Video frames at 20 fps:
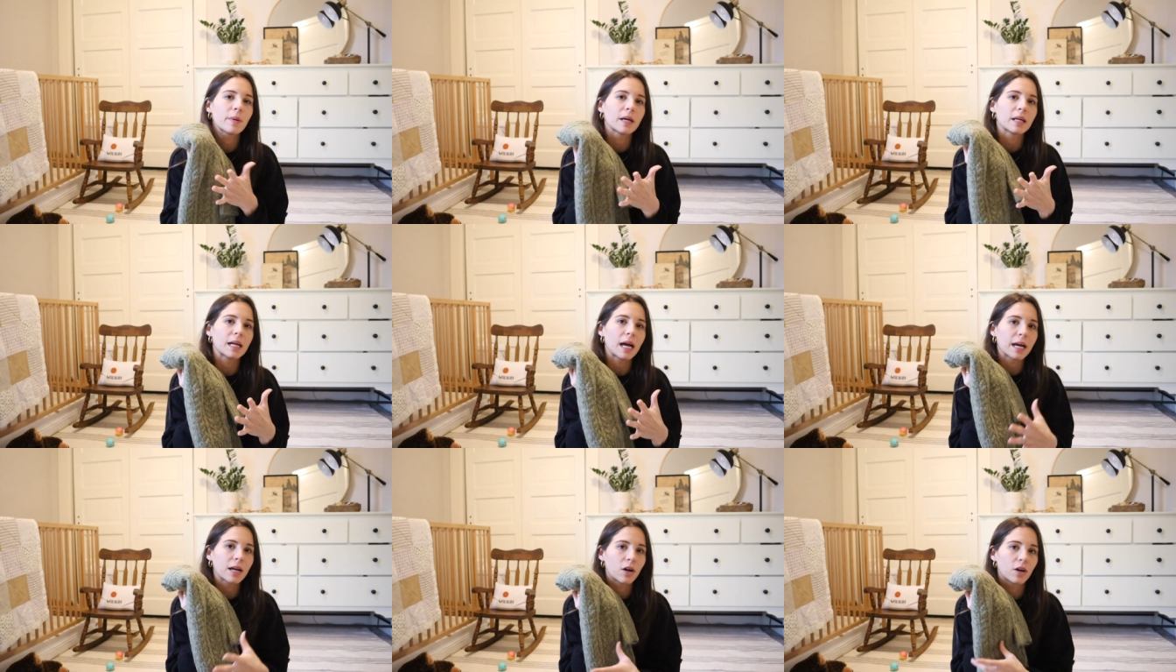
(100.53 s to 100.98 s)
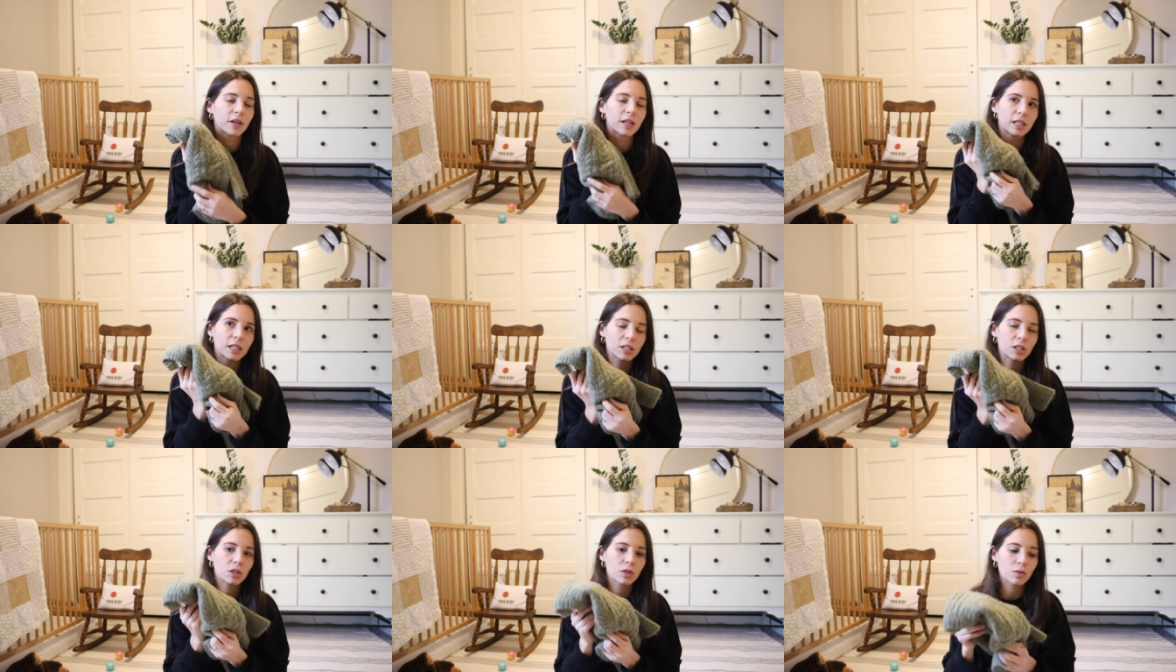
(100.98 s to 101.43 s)
but I got
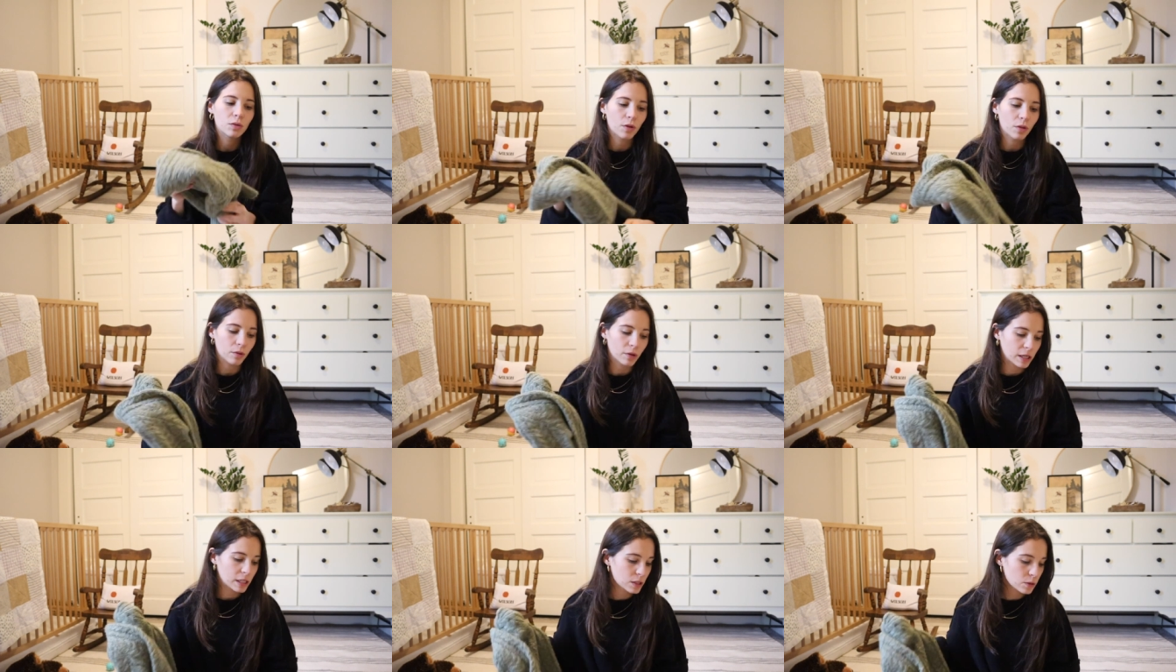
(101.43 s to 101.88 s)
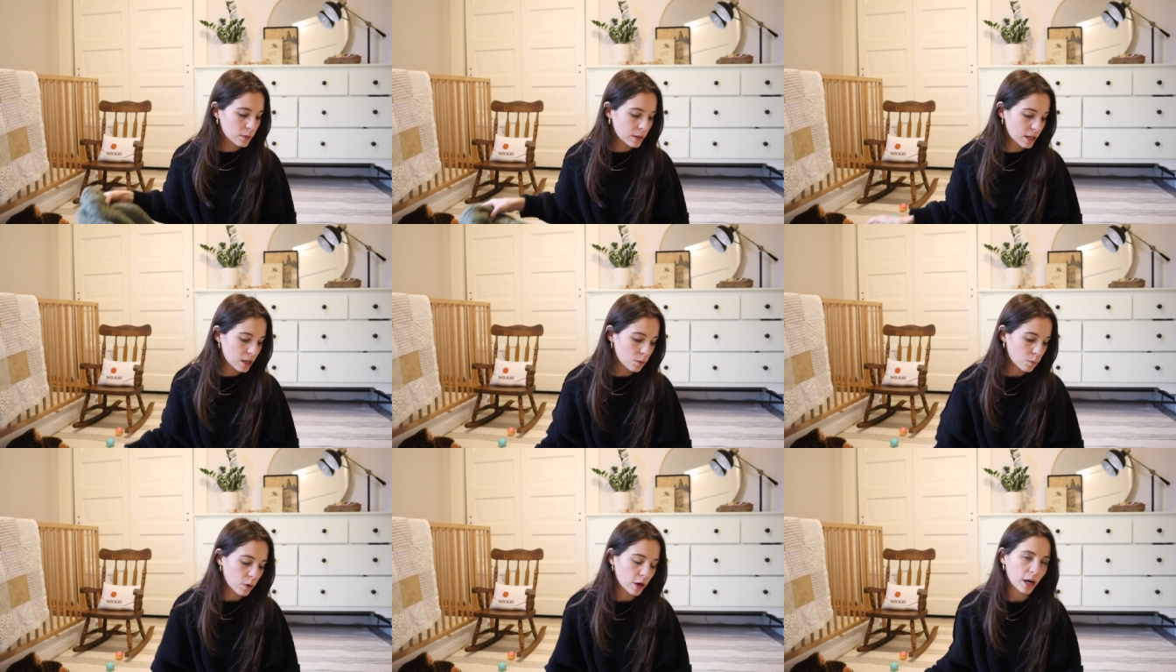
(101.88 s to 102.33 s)
it in two to three so
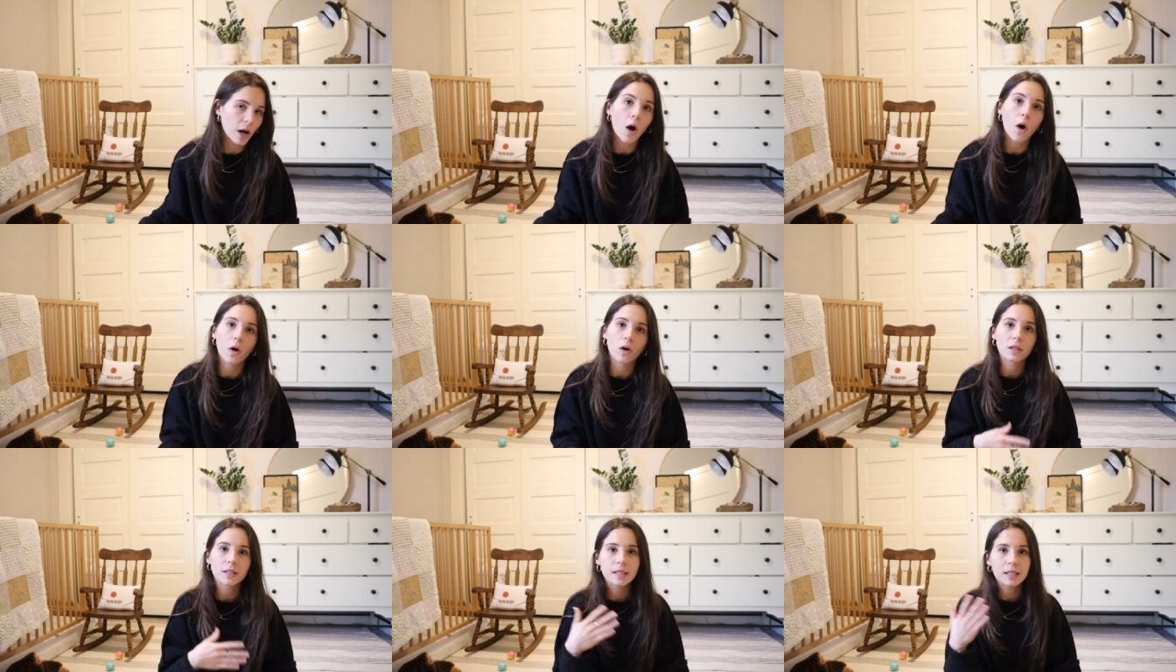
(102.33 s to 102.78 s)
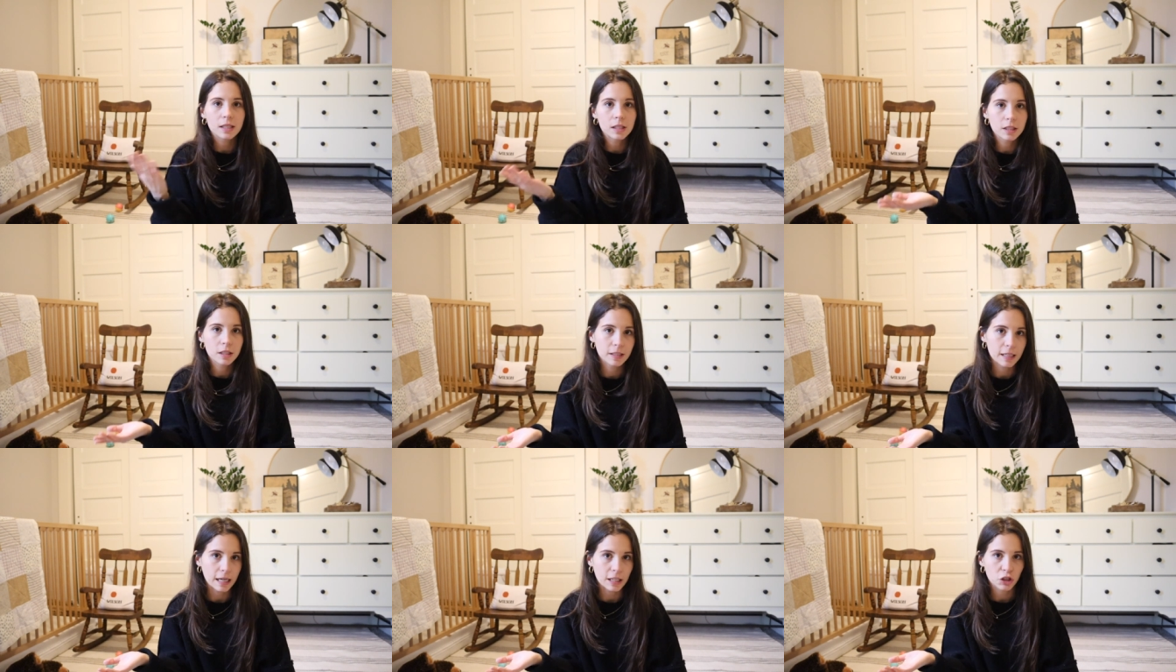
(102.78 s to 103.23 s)
he can wear it all
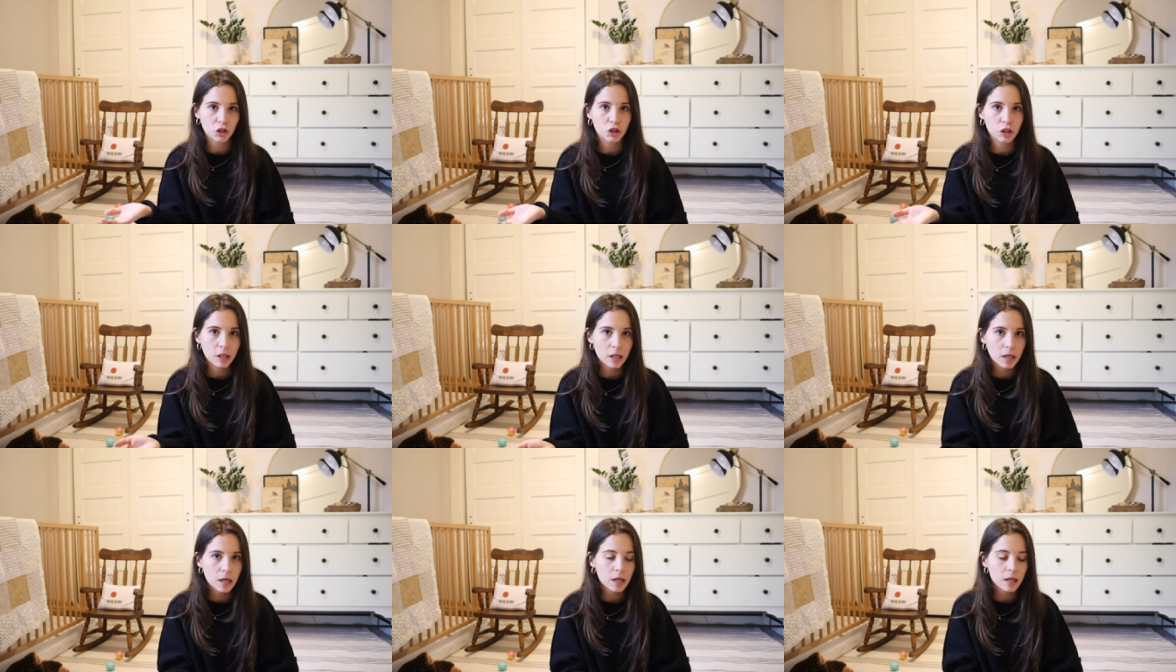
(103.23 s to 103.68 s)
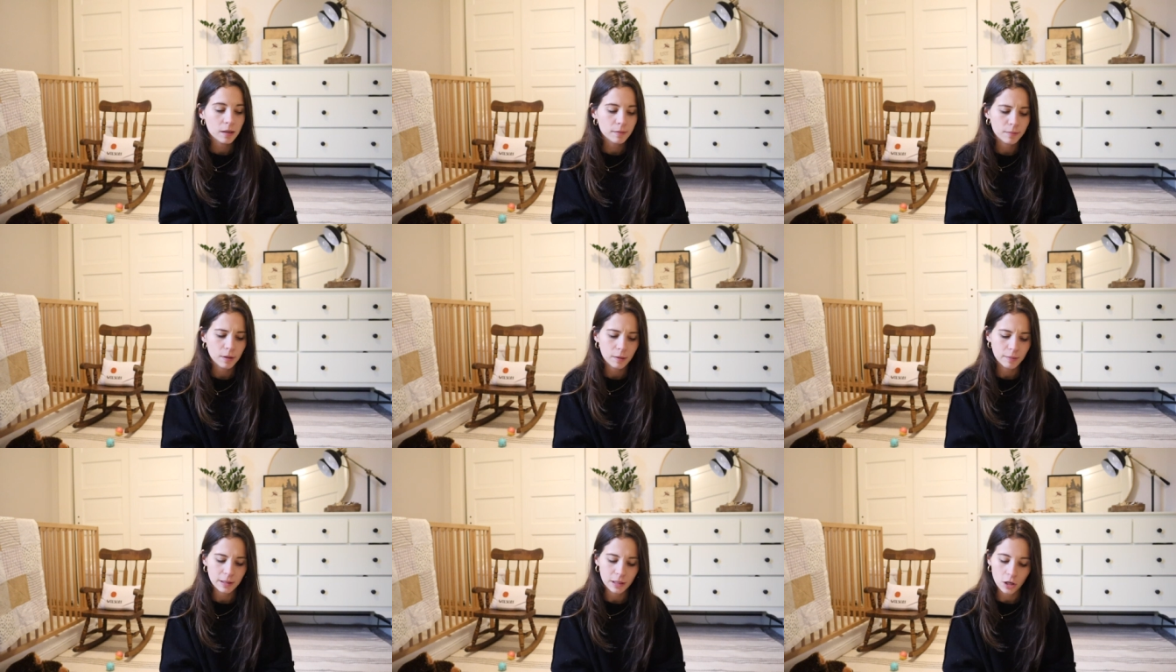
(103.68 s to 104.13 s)
till next year
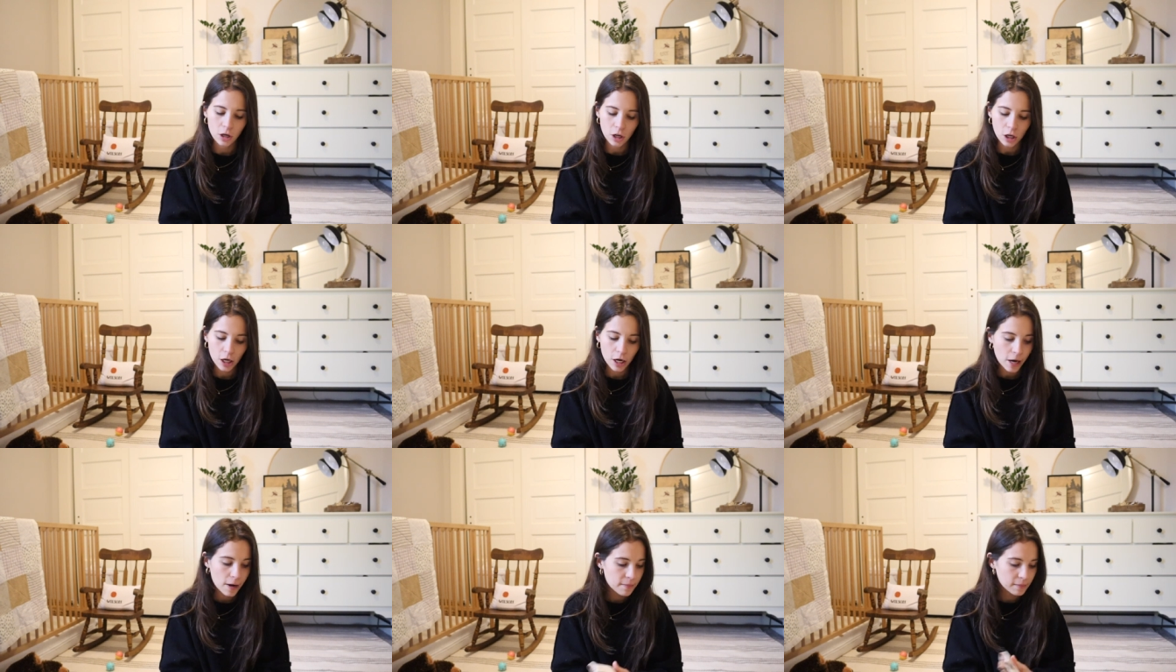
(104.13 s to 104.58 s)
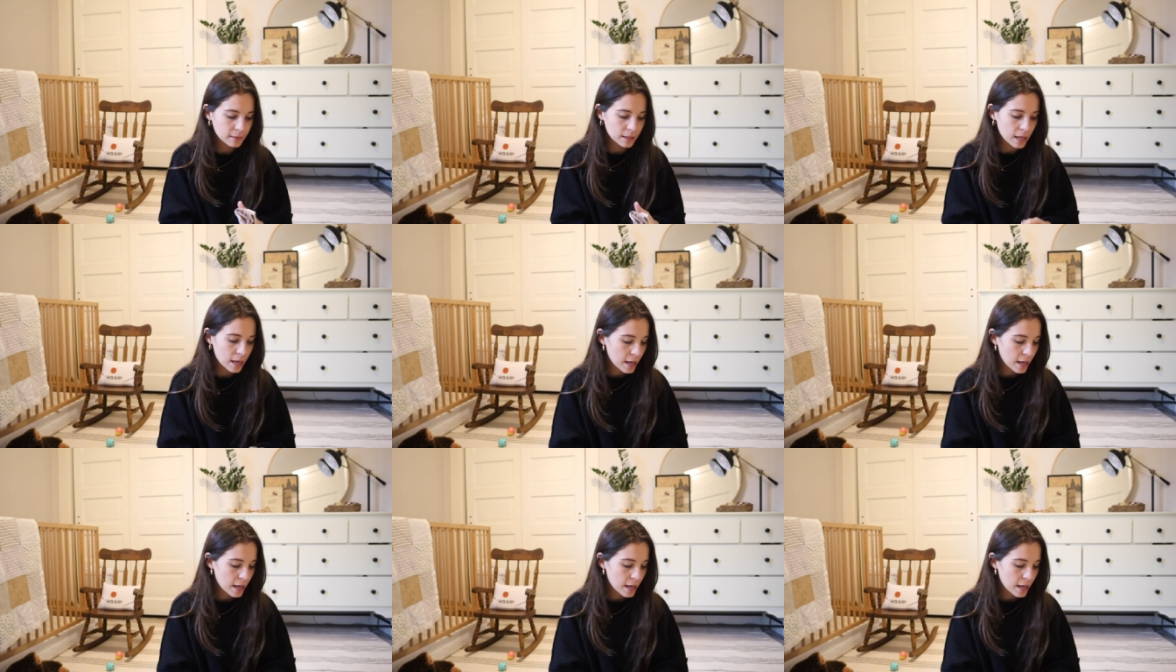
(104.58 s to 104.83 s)
and probably longer.